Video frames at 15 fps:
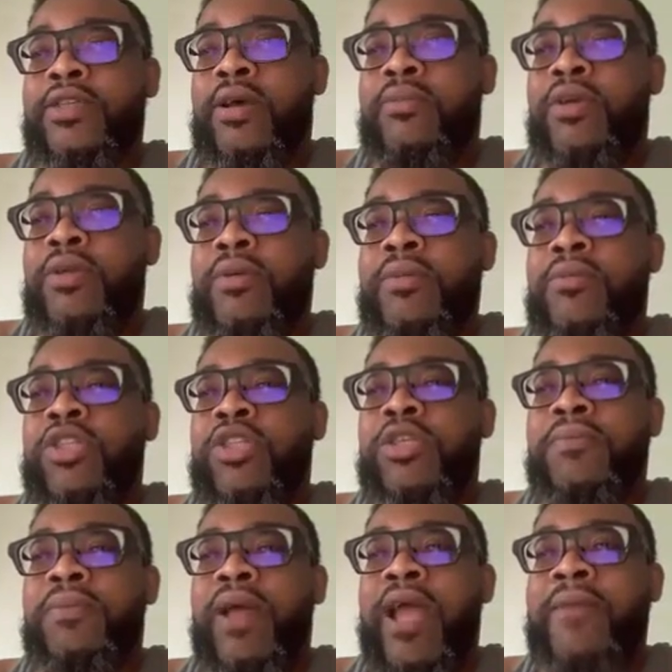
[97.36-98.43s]
going to be
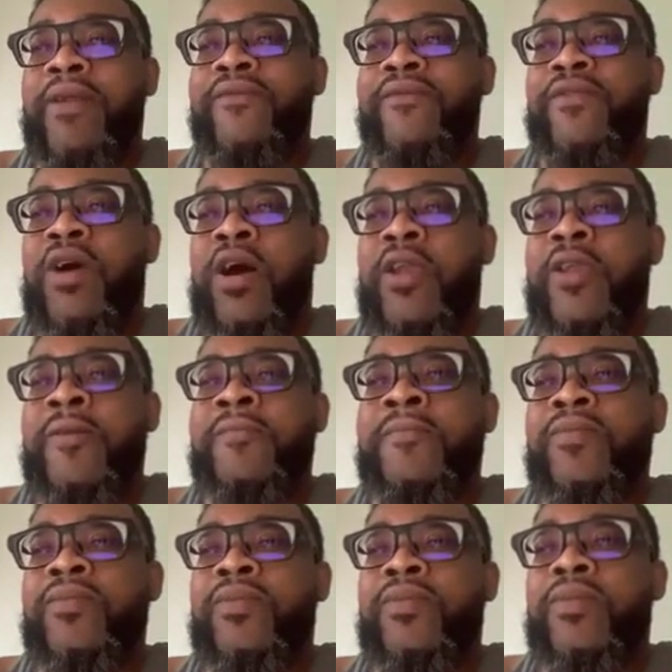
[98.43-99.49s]
multiplying my volume.
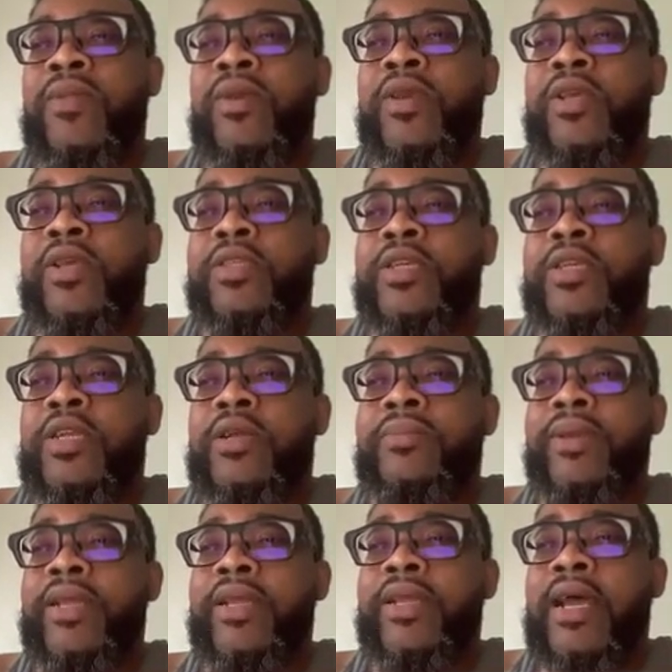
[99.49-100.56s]
Is going to
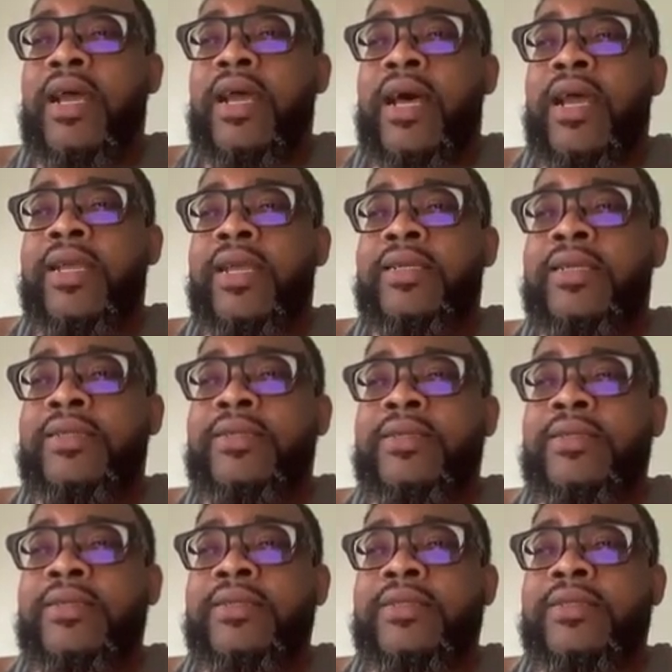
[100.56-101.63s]
be 9
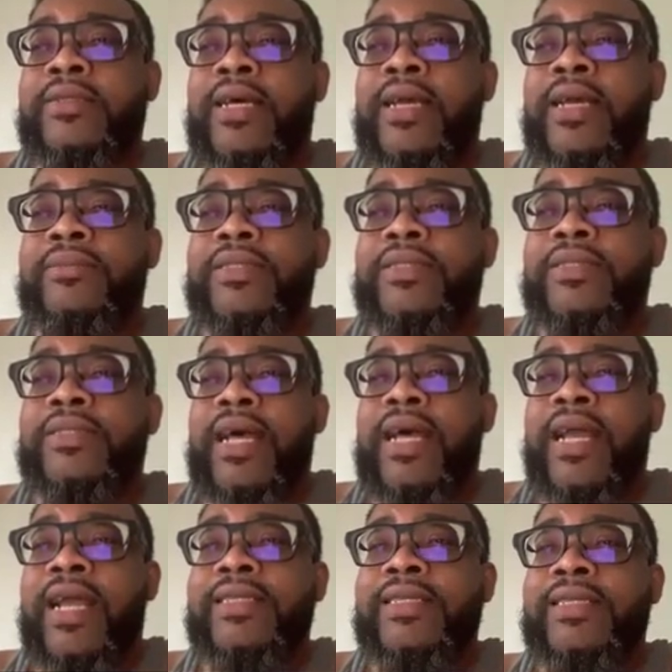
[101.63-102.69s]
times
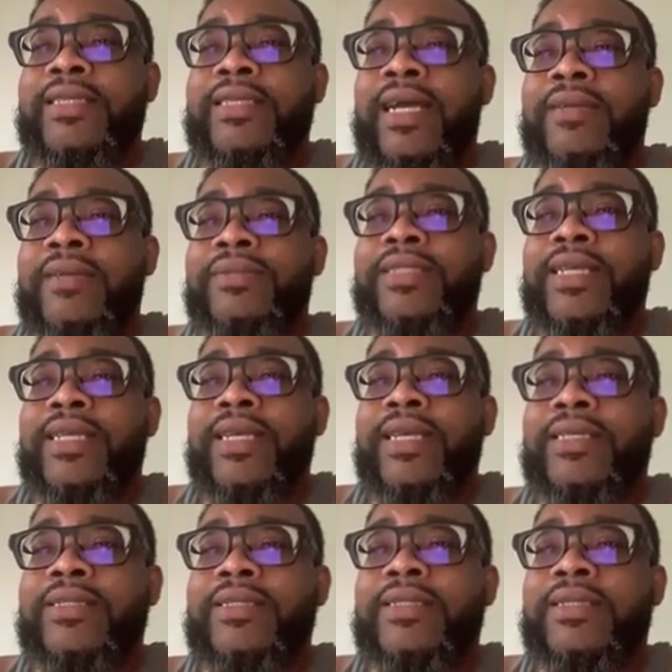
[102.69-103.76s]

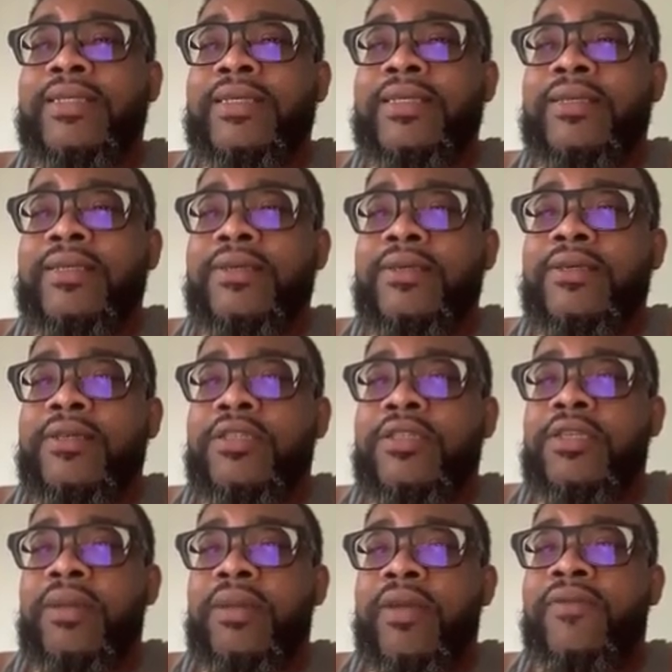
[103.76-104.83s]
6.
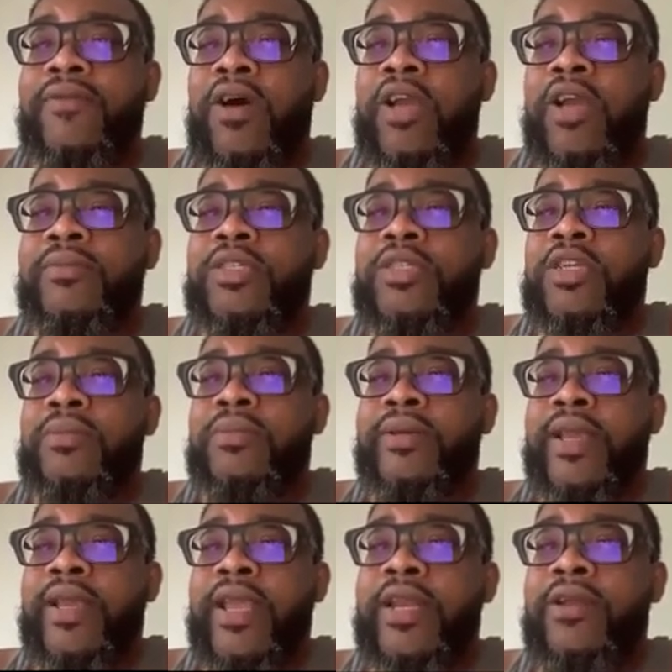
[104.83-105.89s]
So my volume is going to
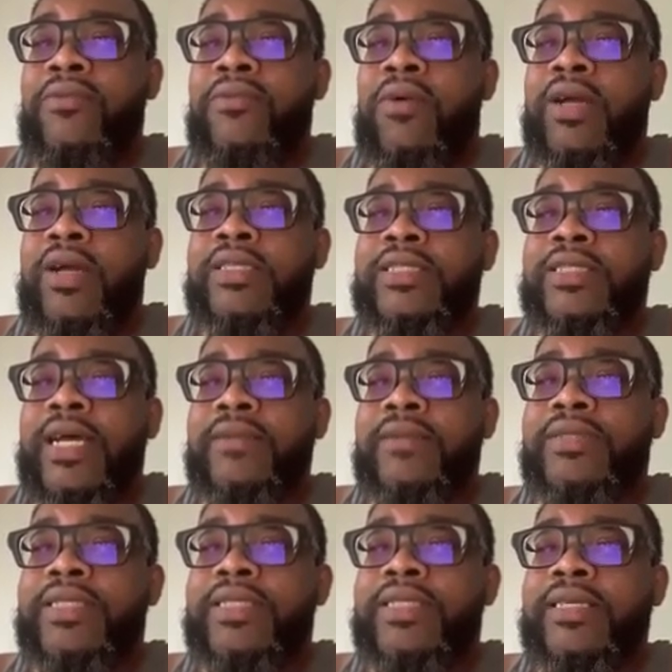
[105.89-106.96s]
be 81
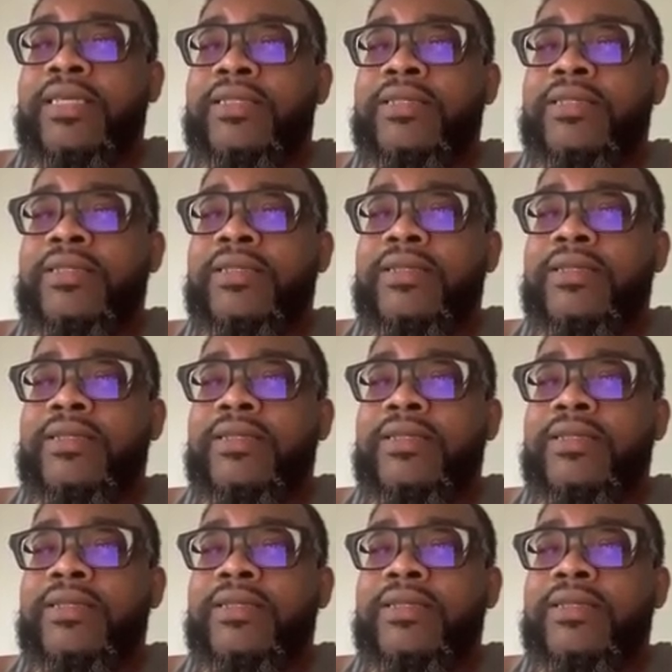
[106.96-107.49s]
times 6.